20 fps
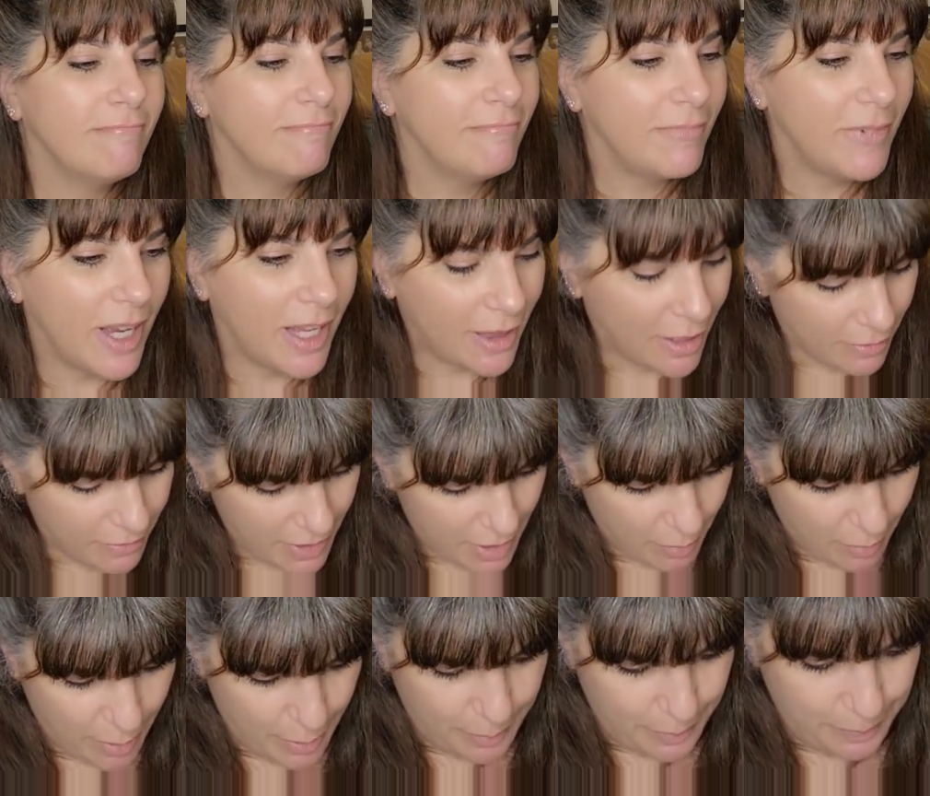I love that
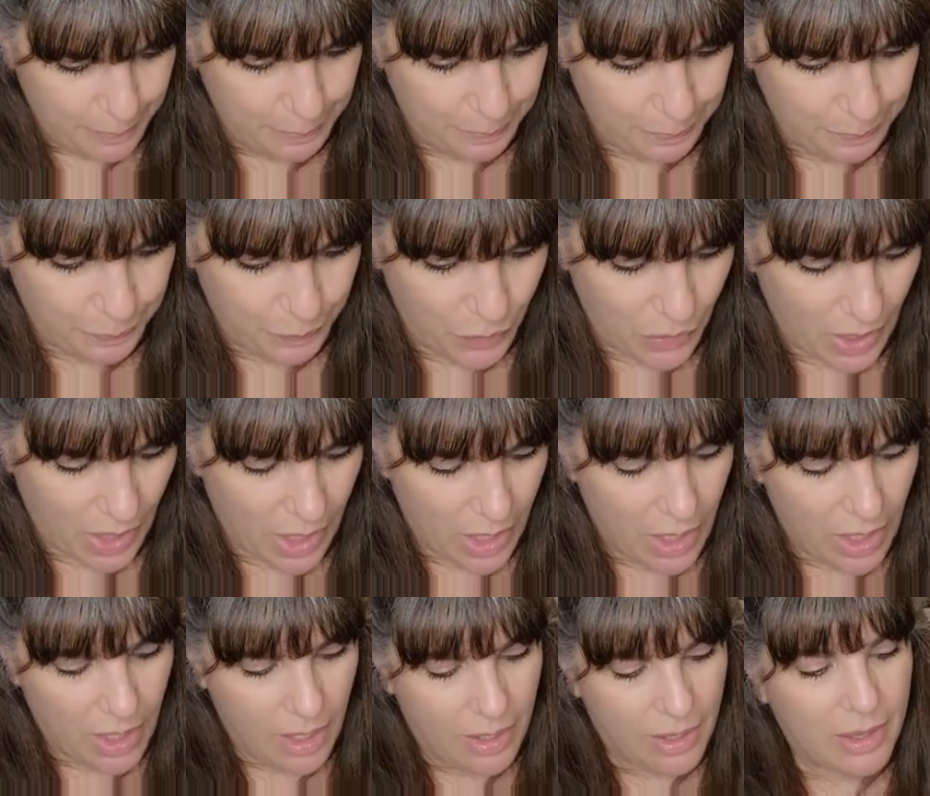one.
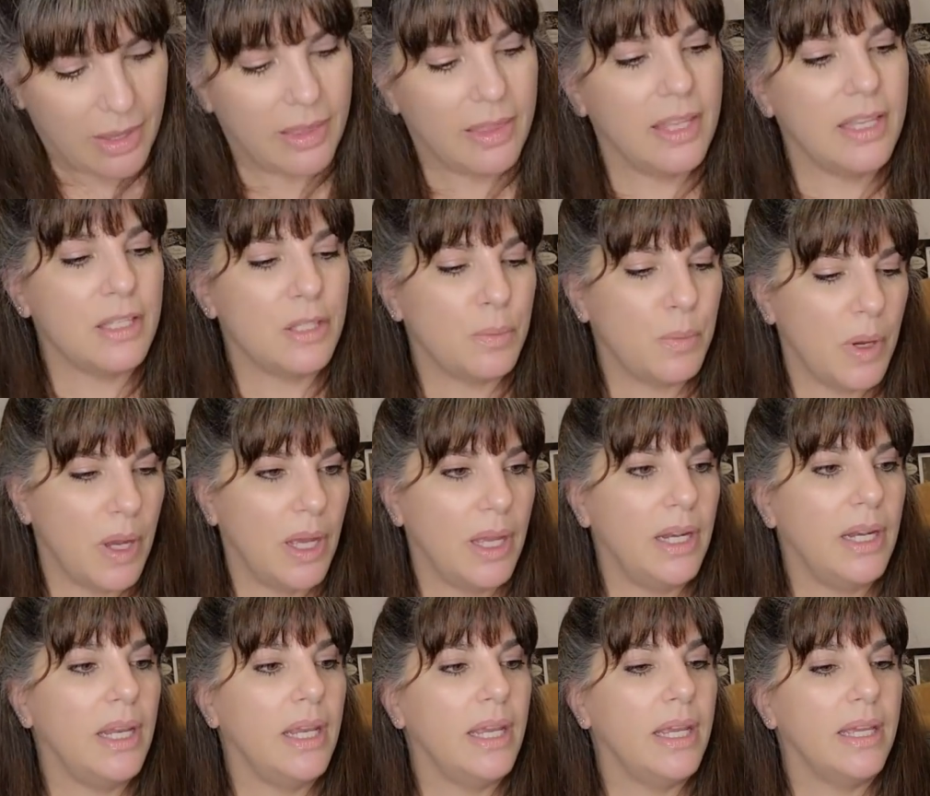This one
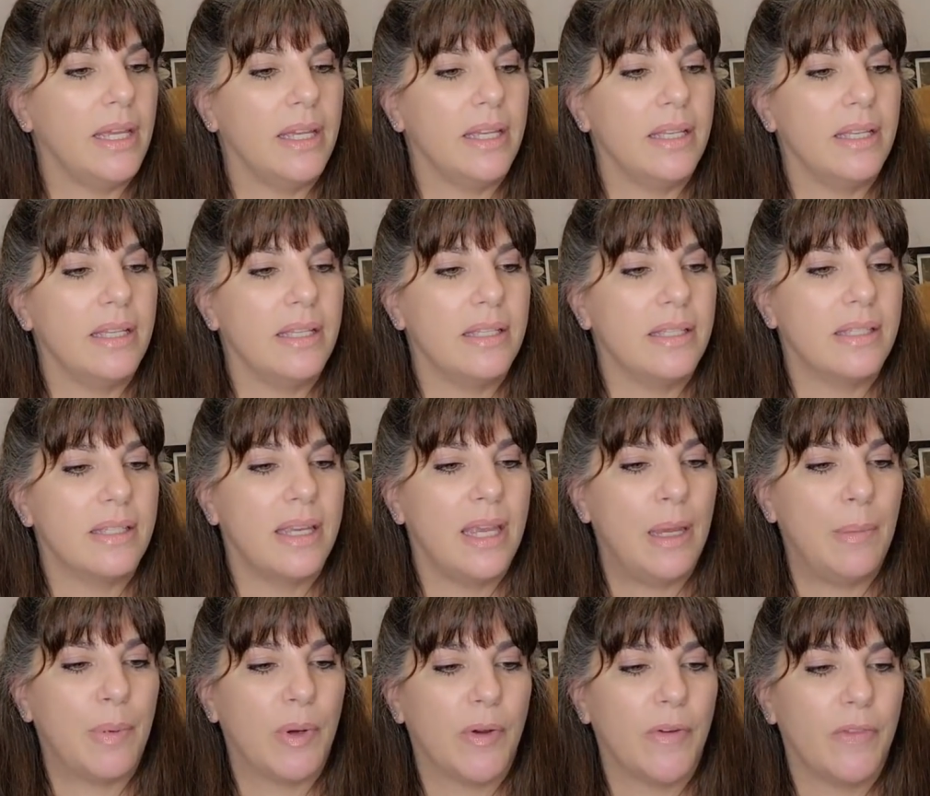is
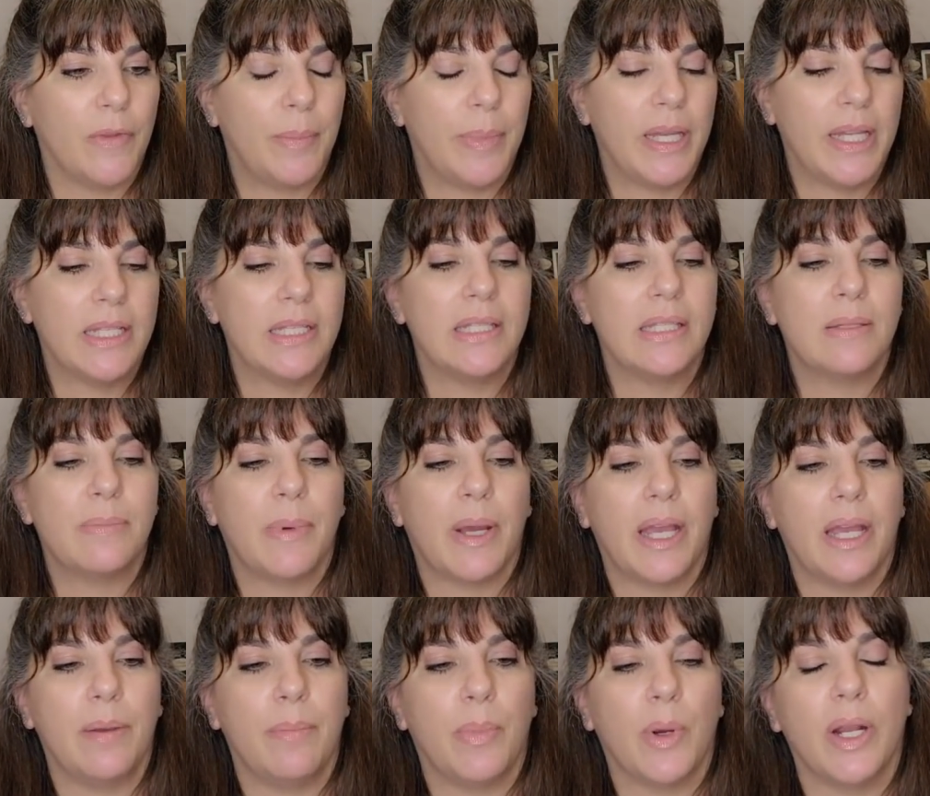Keeper of the Pins
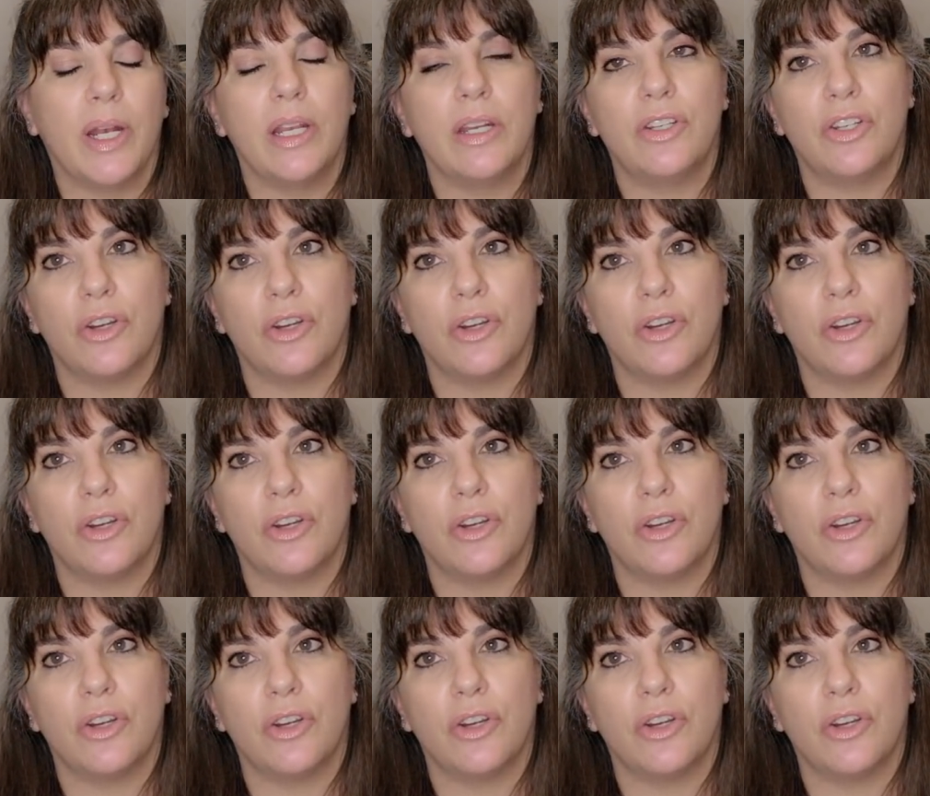by Brenda